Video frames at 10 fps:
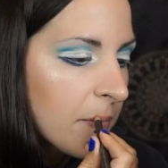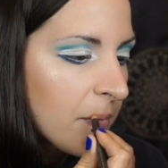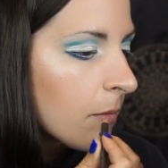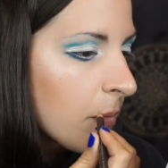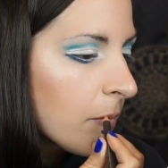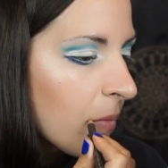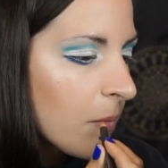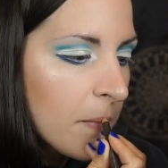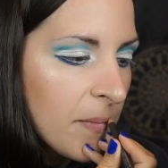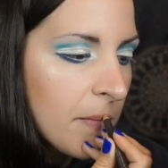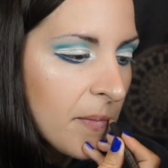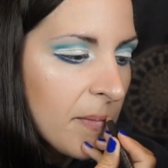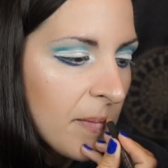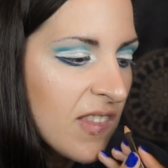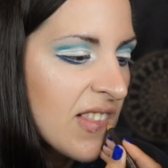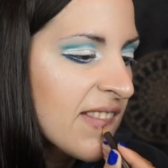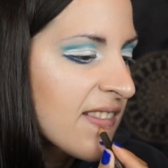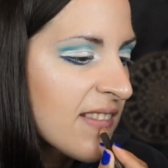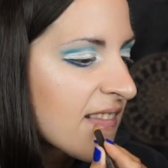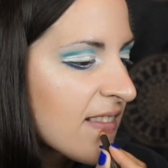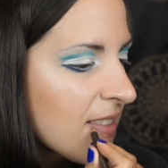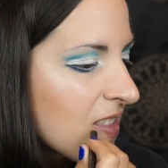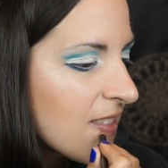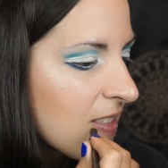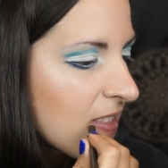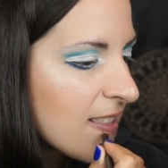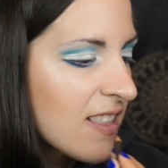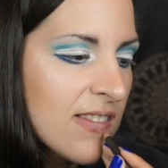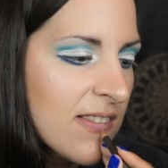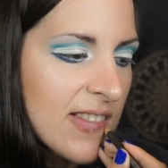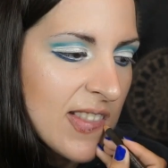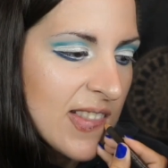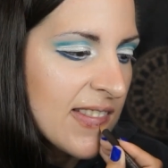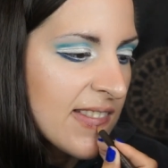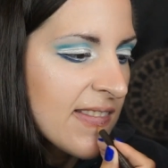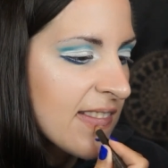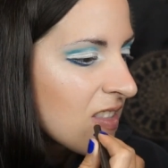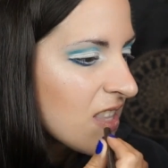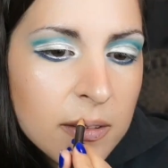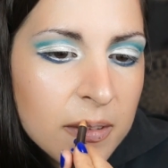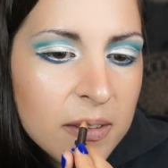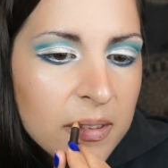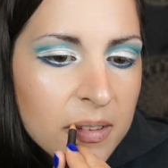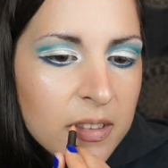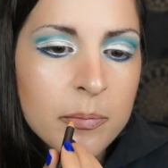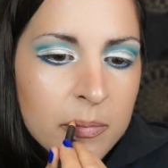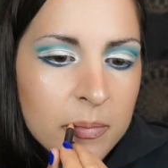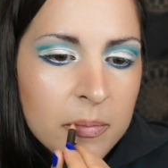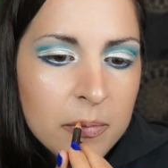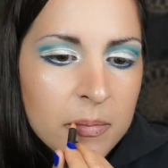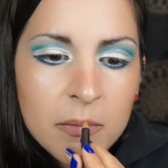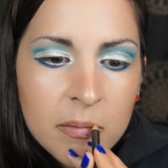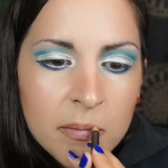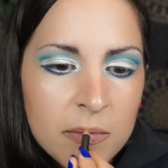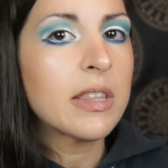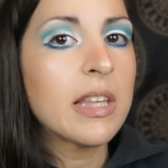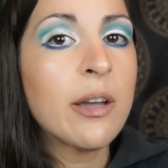For my lips, I'm taking Subculture Lip Pencil from MAC and outlining them.